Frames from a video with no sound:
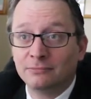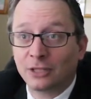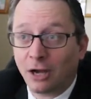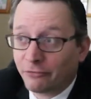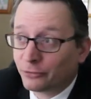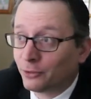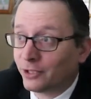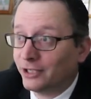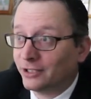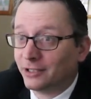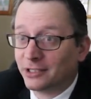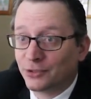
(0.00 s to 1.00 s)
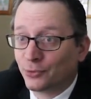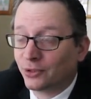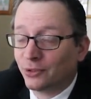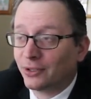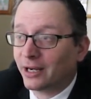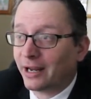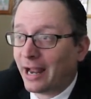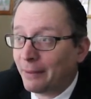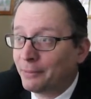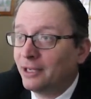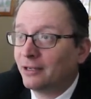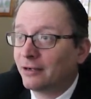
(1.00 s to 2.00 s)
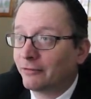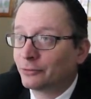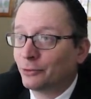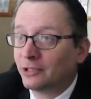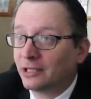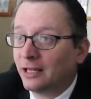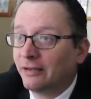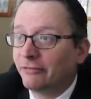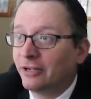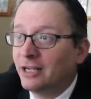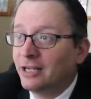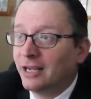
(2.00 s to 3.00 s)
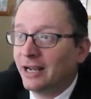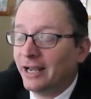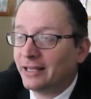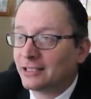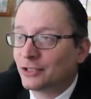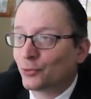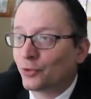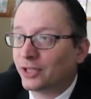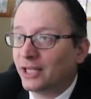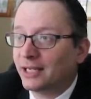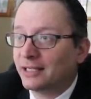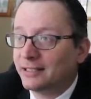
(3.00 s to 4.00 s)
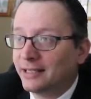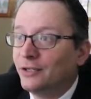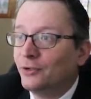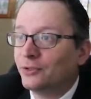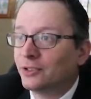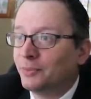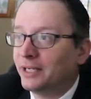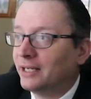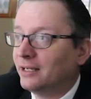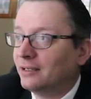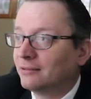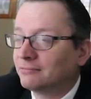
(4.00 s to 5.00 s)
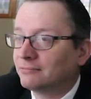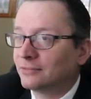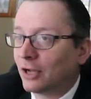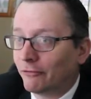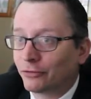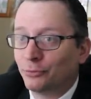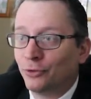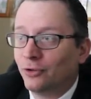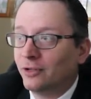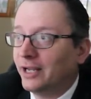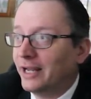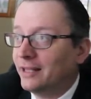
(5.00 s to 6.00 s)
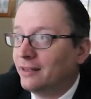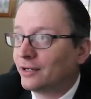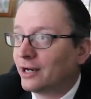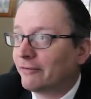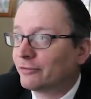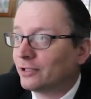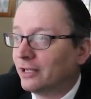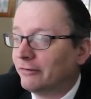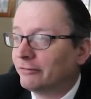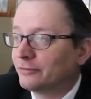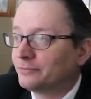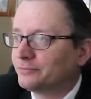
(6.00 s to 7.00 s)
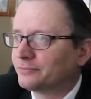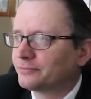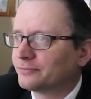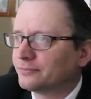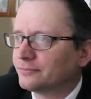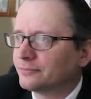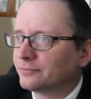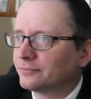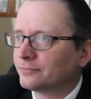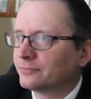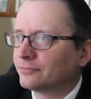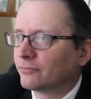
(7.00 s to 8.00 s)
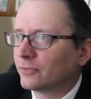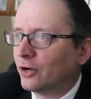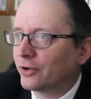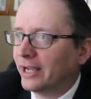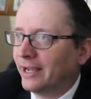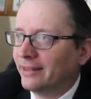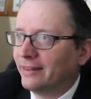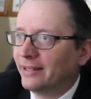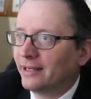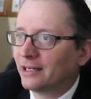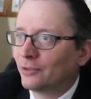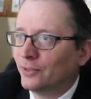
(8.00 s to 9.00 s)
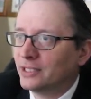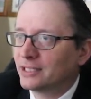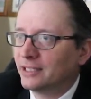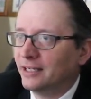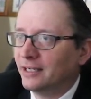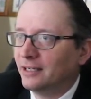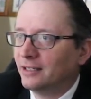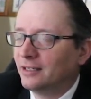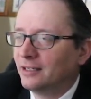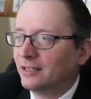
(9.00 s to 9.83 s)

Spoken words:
comfortable here. This is where they're happy and comfortable in life, and this is where they continue to be comfortable in their afterlife. Okay, and there we see